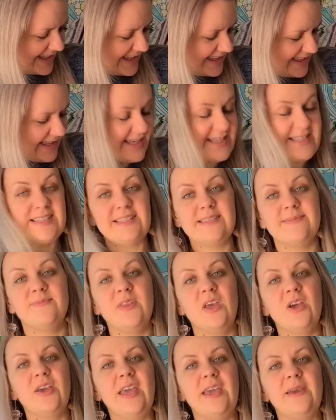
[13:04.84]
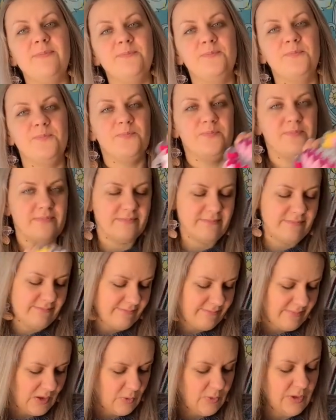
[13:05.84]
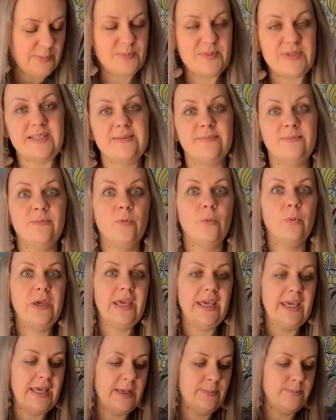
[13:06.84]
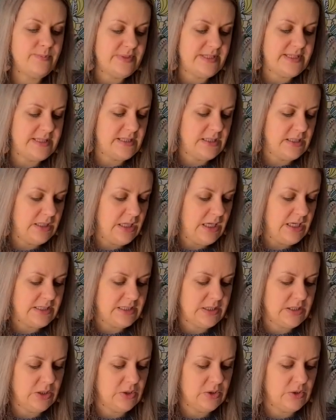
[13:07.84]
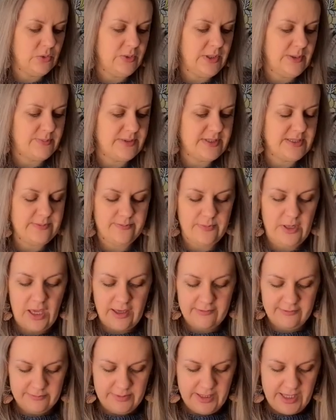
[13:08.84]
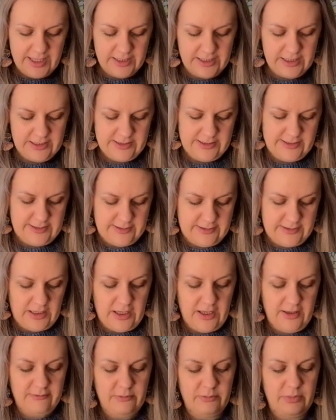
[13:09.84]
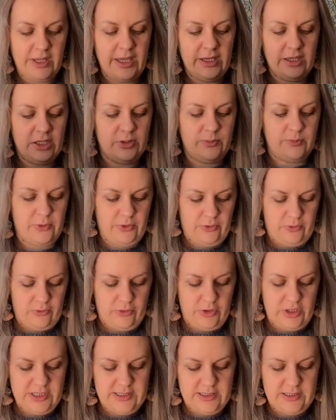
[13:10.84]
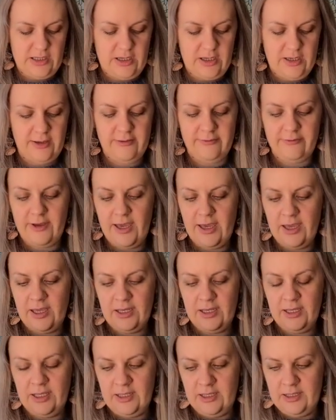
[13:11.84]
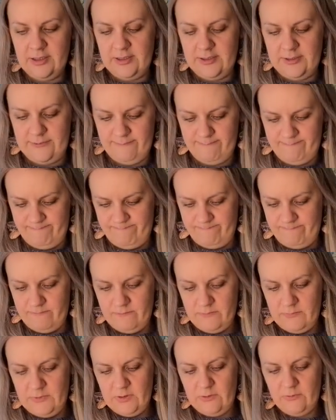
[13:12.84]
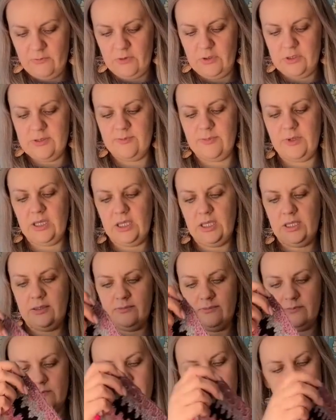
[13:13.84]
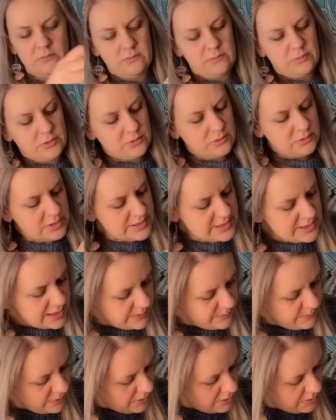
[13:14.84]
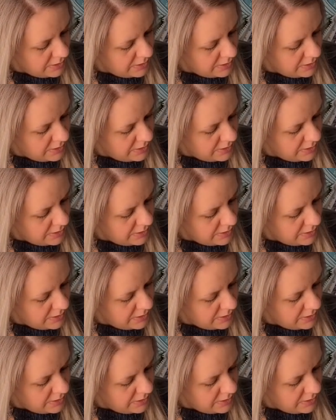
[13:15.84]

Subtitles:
Yes, okay. Whips. Let's go to whips. I have a blanket progress. I have added... Where is my progress keeper?